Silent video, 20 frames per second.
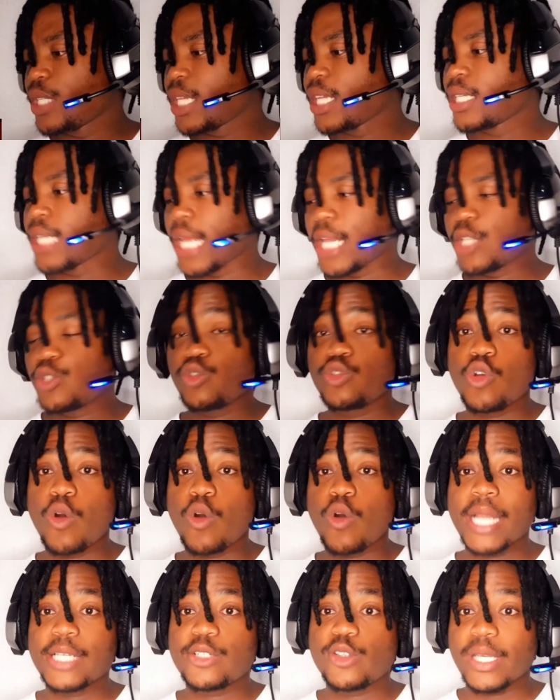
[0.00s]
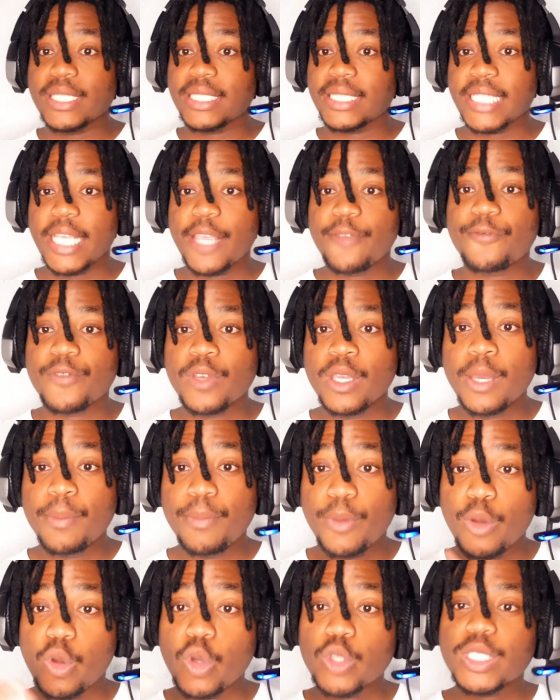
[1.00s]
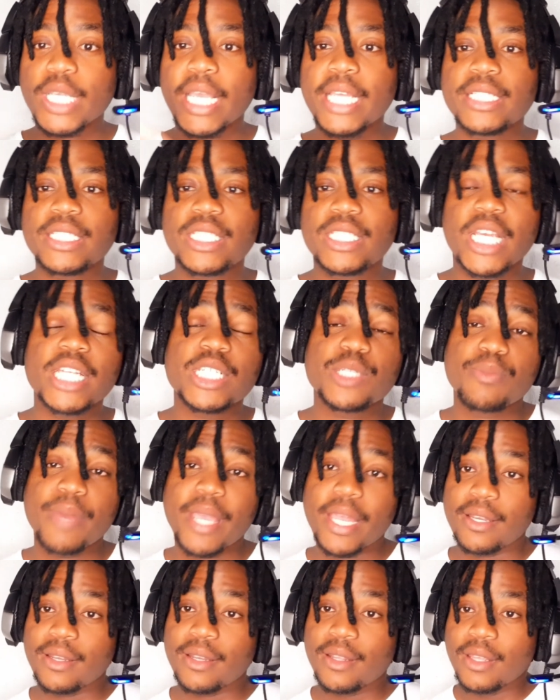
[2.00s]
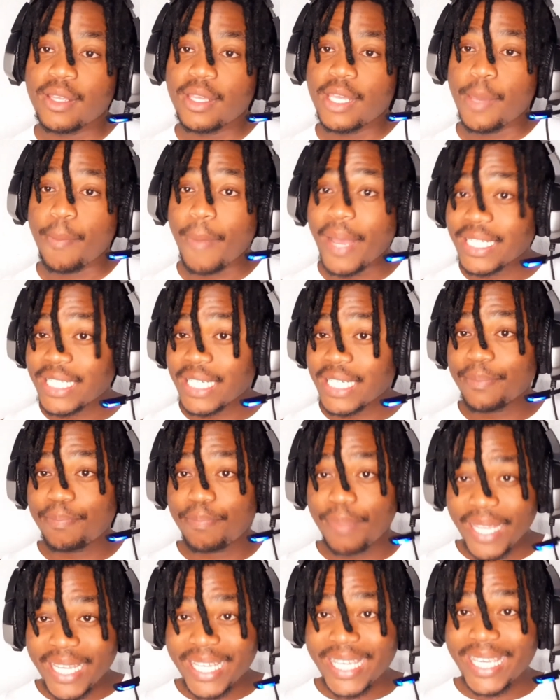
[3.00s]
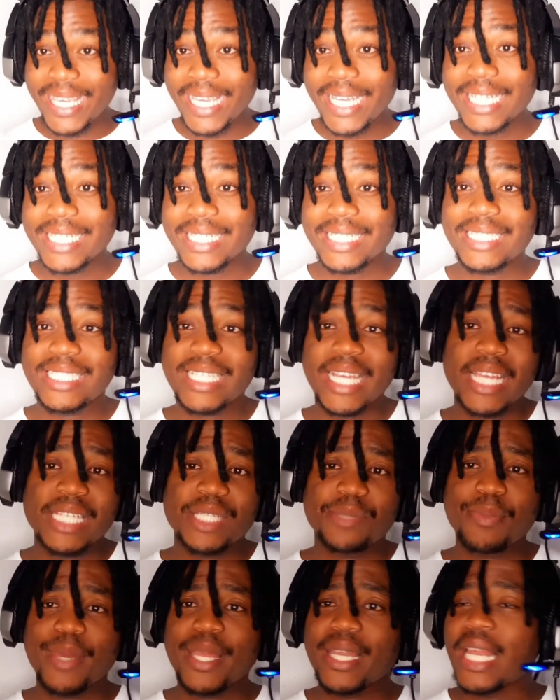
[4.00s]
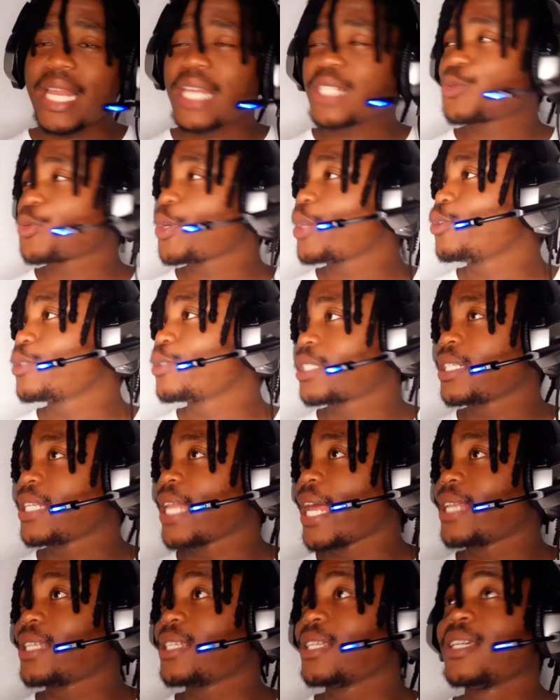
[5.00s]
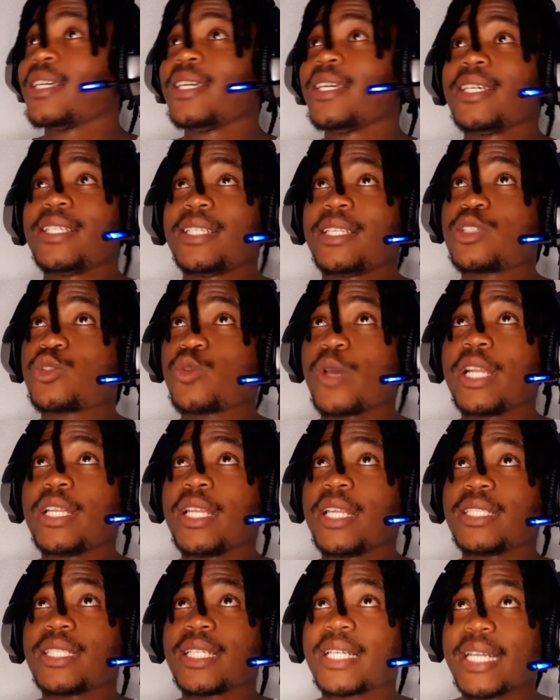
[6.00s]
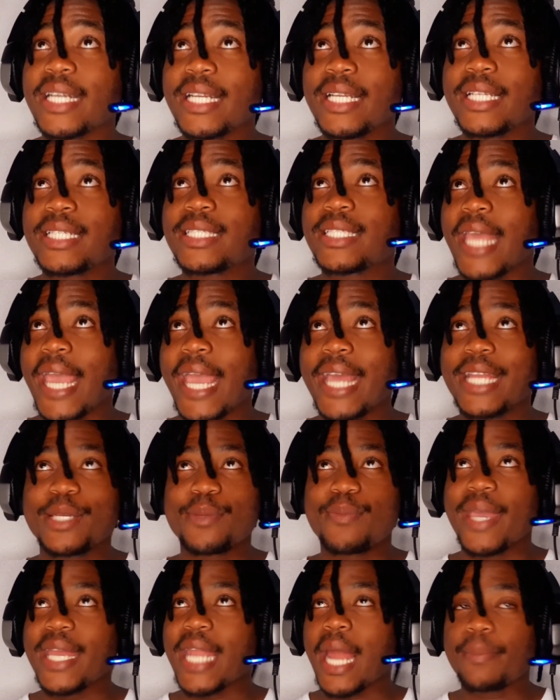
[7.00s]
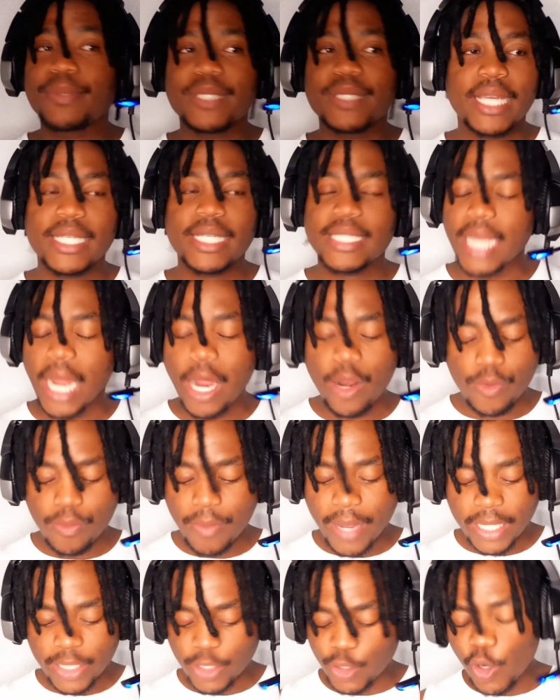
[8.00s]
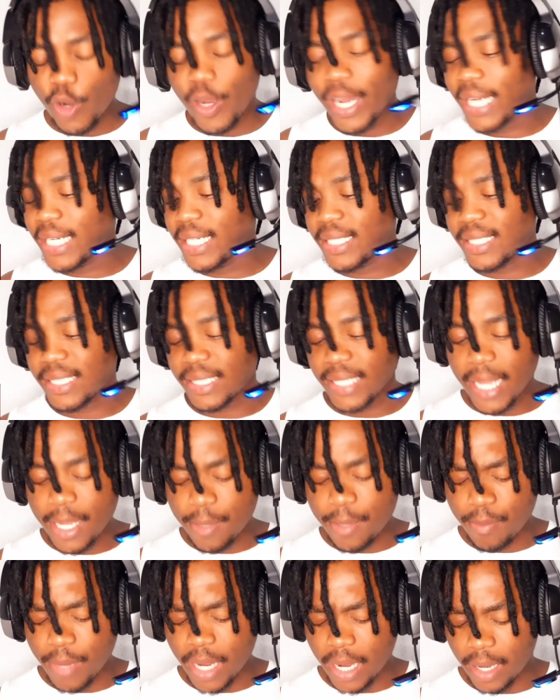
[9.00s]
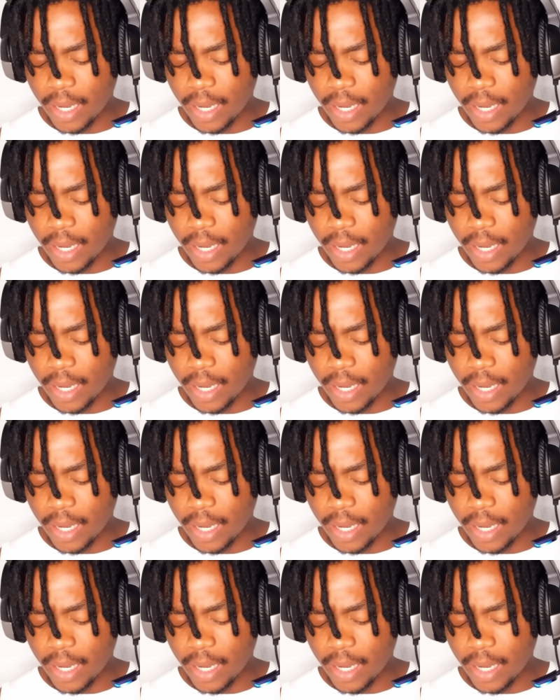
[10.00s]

think that you know what, you're safe because you're in church, man. Imagine being killed in church, man. That's where you see that this world is really turned, man, upside down, man. It's no longer the same, man.